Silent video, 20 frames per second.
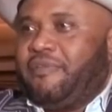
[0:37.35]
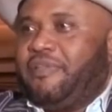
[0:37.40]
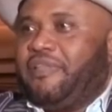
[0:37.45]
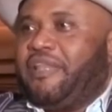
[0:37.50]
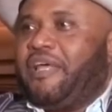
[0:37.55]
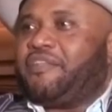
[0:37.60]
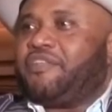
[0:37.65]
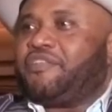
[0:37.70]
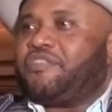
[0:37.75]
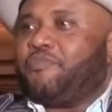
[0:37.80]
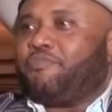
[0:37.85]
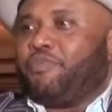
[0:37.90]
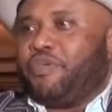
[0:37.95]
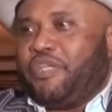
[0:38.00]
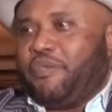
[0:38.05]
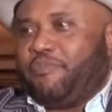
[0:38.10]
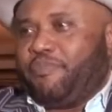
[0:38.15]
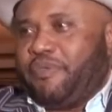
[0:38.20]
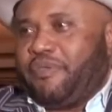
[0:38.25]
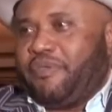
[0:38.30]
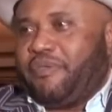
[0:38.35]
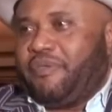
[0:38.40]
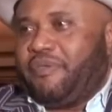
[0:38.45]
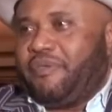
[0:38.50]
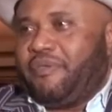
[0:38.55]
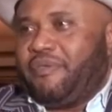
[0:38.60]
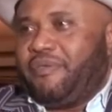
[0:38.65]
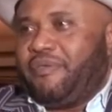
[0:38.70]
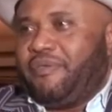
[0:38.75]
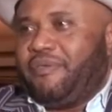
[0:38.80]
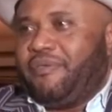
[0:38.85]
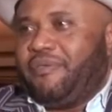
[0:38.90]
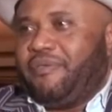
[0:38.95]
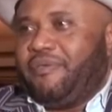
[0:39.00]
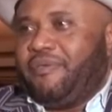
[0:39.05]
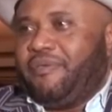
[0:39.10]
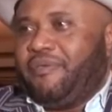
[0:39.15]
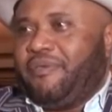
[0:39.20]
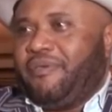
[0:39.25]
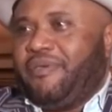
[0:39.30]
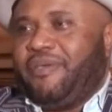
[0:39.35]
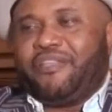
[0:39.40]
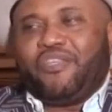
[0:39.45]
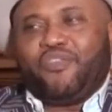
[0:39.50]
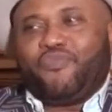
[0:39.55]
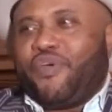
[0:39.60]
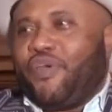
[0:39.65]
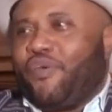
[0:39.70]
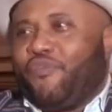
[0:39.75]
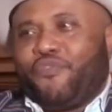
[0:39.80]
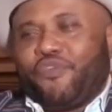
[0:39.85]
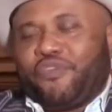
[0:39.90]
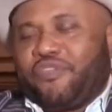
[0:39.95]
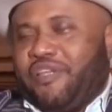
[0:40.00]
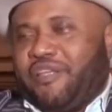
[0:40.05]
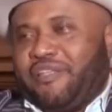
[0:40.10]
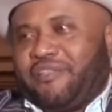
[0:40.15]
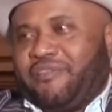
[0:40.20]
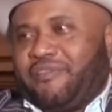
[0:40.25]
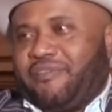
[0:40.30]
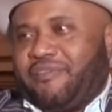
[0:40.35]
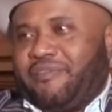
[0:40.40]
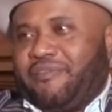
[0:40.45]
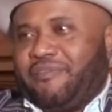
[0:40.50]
That is the PDP. It is very unfortunate.